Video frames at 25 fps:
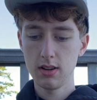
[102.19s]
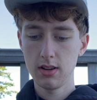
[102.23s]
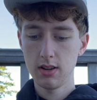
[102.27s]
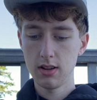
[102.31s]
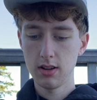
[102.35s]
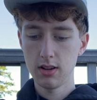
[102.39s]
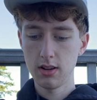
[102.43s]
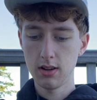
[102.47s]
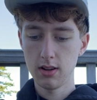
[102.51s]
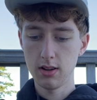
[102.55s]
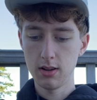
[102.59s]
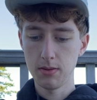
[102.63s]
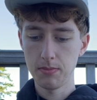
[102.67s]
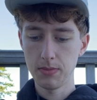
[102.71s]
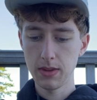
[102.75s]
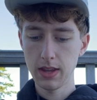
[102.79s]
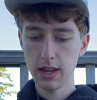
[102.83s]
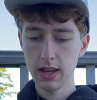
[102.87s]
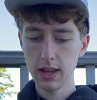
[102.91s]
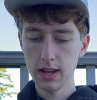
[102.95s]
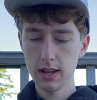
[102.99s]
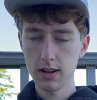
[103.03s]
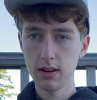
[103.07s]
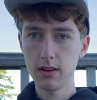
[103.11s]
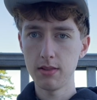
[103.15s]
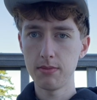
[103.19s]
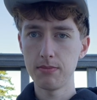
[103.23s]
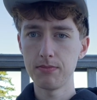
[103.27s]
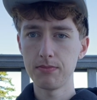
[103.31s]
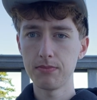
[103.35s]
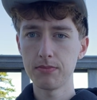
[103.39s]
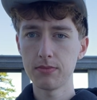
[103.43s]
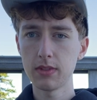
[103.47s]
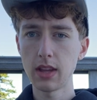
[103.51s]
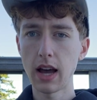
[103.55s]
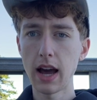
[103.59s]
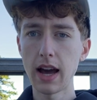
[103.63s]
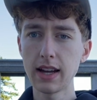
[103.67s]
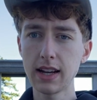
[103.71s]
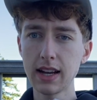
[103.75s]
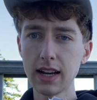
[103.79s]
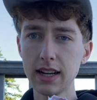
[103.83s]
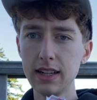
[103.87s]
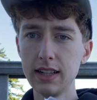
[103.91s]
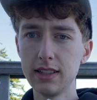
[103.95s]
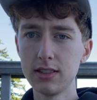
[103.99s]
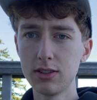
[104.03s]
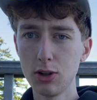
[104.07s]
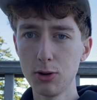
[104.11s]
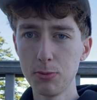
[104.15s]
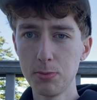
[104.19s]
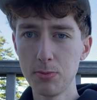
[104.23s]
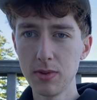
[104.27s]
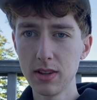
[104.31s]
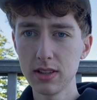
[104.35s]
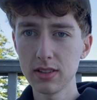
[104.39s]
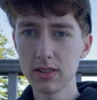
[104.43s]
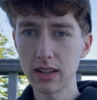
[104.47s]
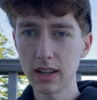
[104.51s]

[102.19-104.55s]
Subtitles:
And I kind of just opened this